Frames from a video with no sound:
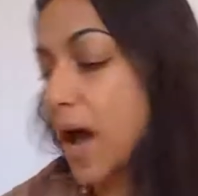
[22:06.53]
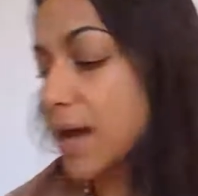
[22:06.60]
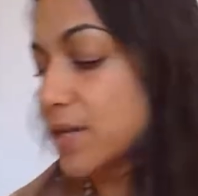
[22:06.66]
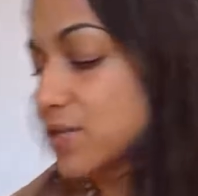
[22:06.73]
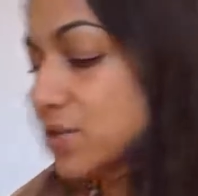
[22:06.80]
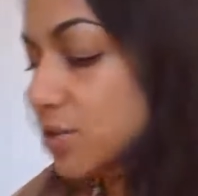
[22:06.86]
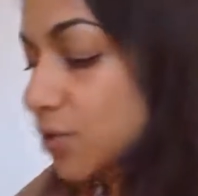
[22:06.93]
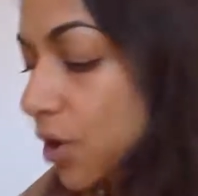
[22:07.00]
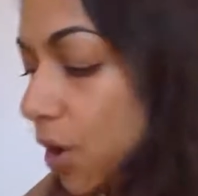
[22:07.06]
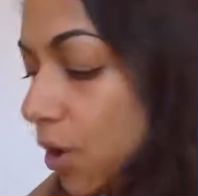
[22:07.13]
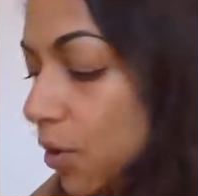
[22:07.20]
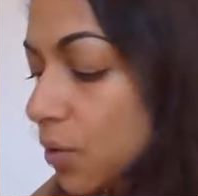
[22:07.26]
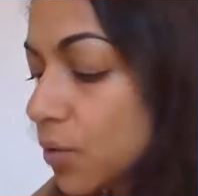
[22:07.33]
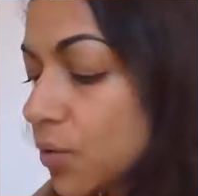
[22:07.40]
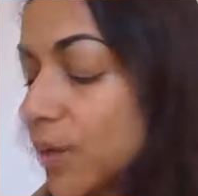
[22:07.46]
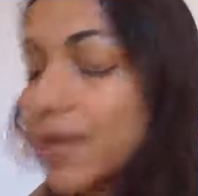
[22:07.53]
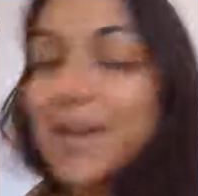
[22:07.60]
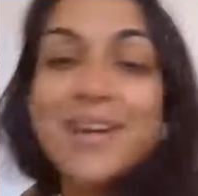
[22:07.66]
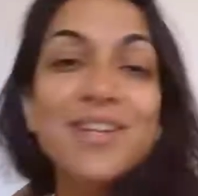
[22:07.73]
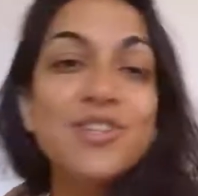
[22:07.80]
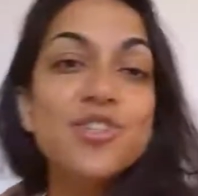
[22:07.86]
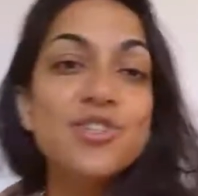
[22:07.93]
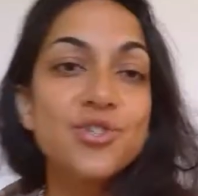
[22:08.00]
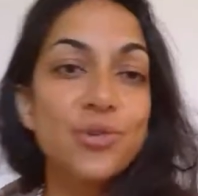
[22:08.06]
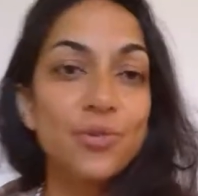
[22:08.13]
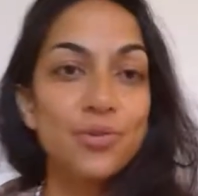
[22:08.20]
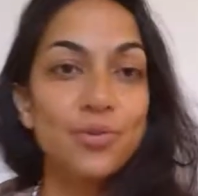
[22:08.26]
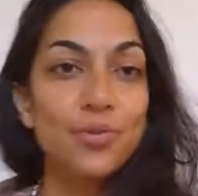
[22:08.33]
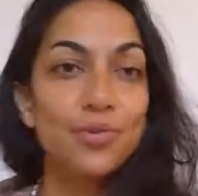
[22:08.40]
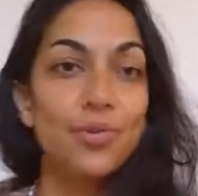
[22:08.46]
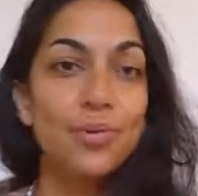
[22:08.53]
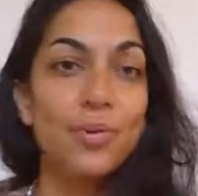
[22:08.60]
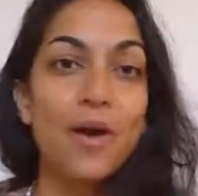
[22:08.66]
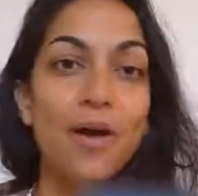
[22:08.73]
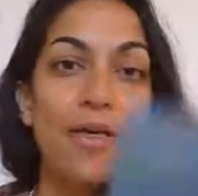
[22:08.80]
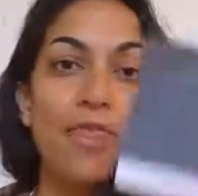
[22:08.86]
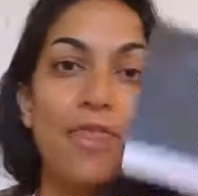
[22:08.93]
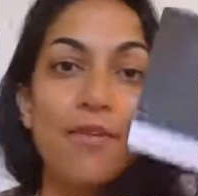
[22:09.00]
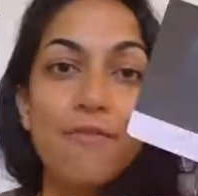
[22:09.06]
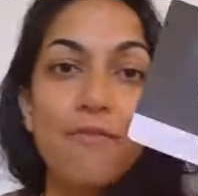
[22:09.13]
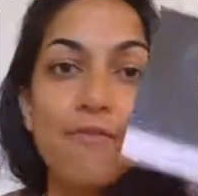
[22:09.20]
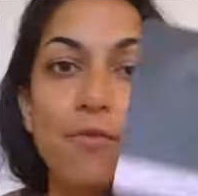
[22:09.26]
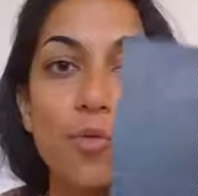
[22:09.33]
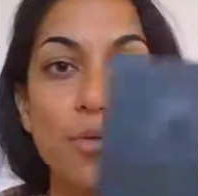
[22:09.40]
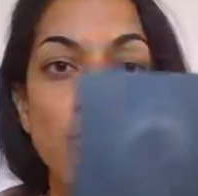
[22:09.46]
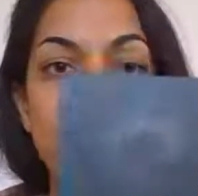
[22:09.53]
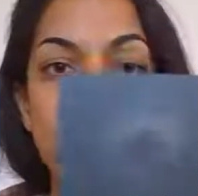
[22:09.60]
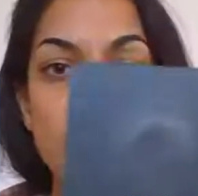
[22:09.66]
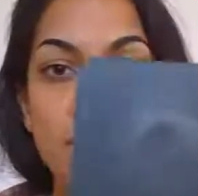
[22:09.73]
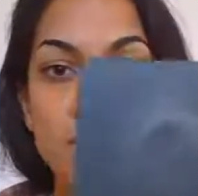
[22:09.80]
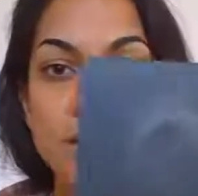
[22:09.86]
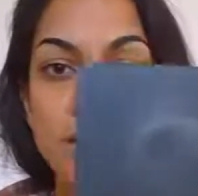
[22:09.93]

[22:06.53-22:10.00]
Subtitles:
and to go into the void.